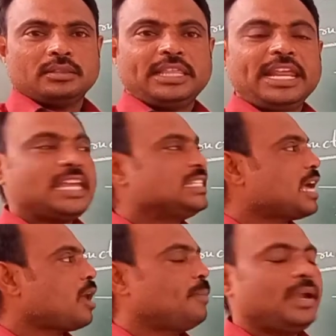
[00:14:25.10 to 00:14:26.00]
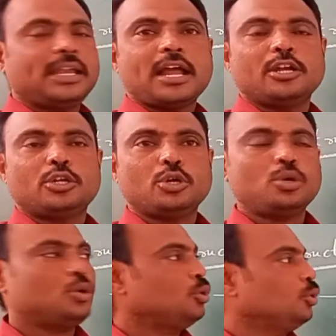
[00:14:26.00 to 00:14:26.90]
3s orbital to
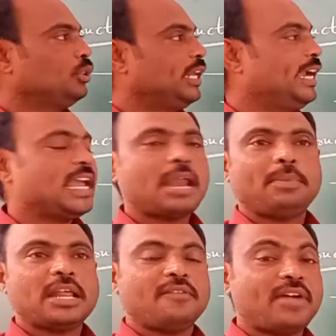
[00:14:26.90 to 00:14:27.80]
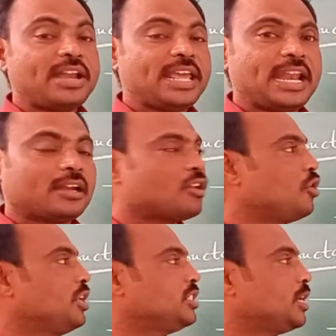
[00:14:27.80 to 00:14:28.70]
3d orbital, 1
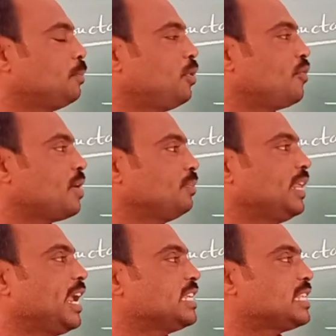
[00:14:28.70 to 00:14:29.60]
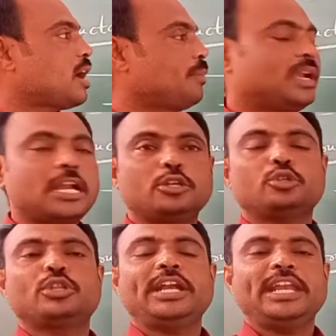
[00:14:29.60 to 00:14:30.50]
electron is jumped from 3s orbital to
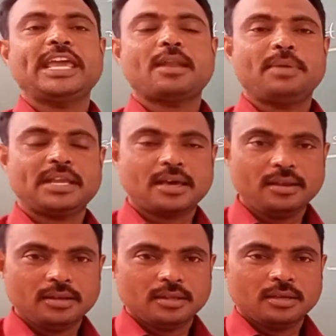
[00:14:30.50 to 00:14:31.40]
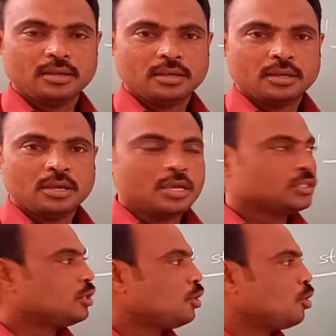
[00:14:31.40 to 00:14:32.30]
3d orbital.
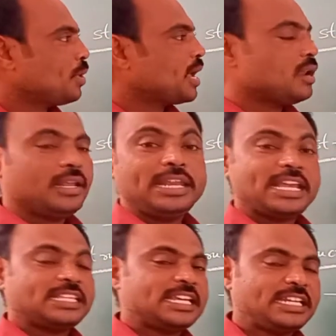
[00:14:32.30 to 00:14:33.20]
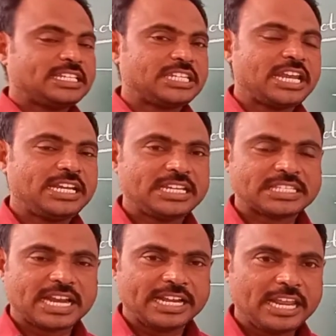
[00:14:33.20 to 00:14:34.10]
So overall in excited state
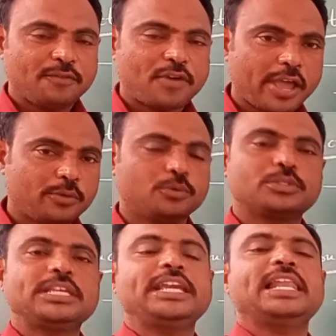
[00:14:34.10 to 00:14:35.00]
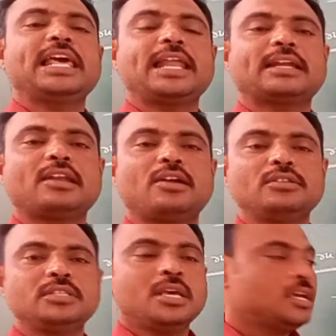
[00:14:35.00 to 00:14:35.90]
it contains 5 single
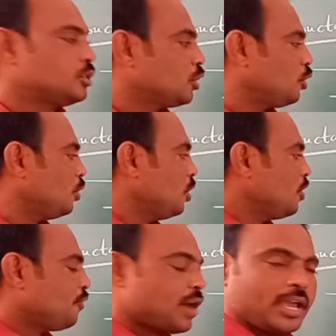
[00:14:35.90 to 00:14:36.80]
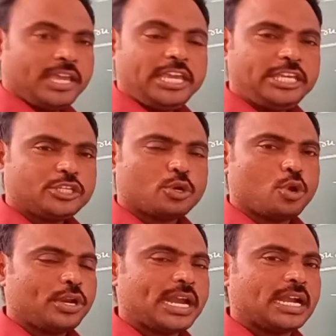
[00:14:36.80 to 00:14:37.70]
electrons. So for each
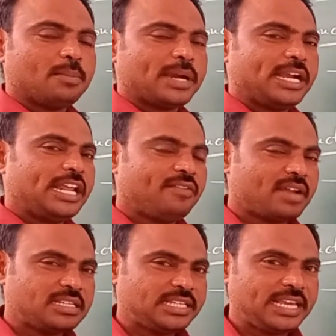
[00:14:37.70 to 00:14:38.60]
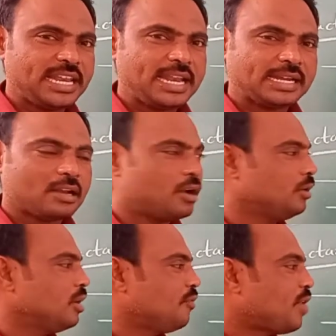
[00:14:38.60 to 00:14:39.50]
chlorine atom contains 1 single
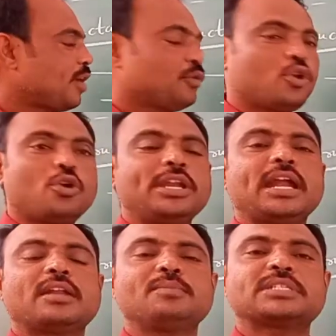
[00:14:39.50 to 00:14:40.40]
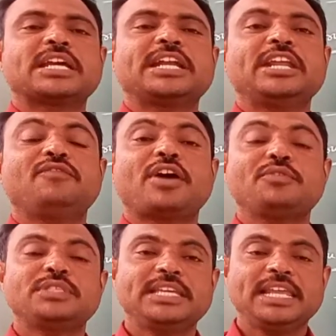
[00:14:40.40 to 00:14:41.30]
electron, 5 chlorine atoms contain
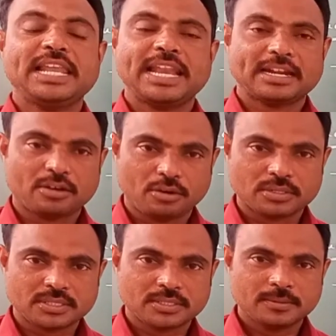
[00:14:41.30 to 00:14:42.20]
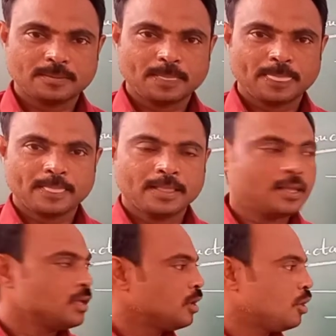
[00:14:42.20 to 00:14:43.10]
5 single electrons.
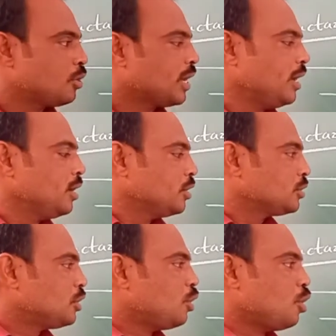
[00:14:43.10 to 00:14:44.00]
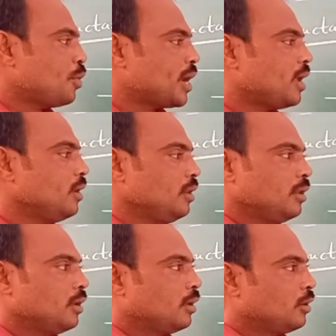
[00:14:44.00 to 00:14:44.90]
Okay, so overall